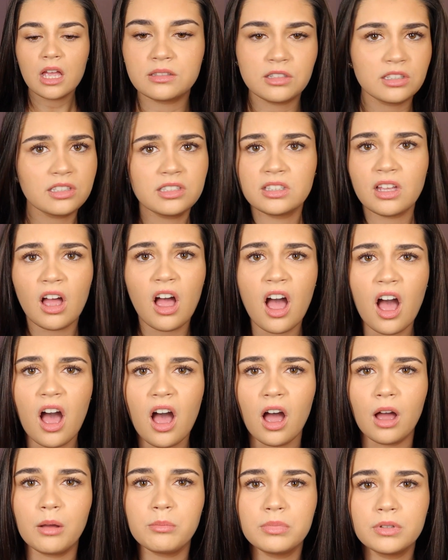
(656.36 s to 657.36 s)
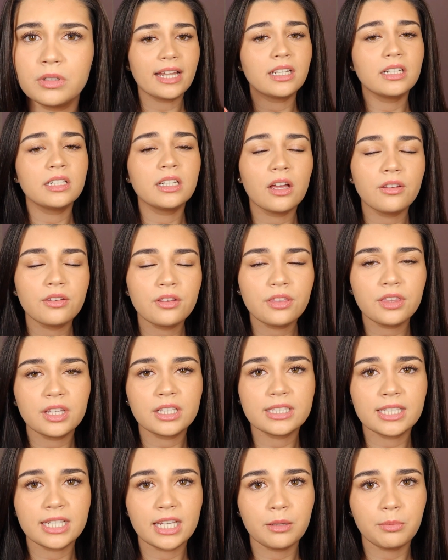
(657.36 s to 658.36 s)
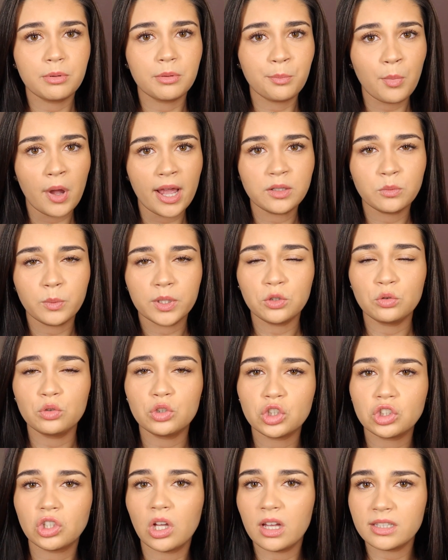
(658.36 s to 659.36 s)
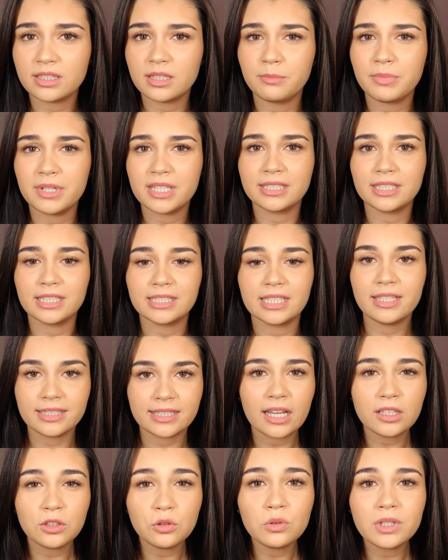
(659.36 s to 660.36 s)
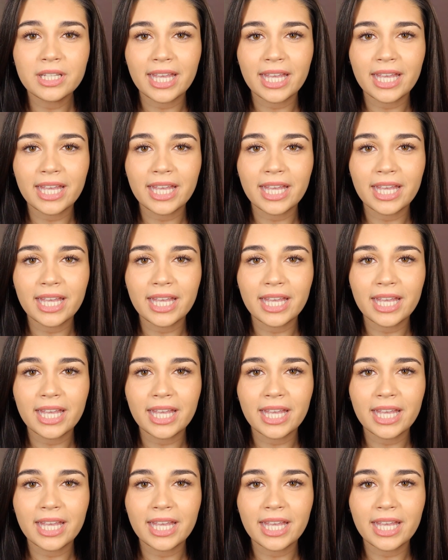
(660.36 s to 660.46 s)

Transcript: to start up. And another thing to keep in mind when you start a business is that you'll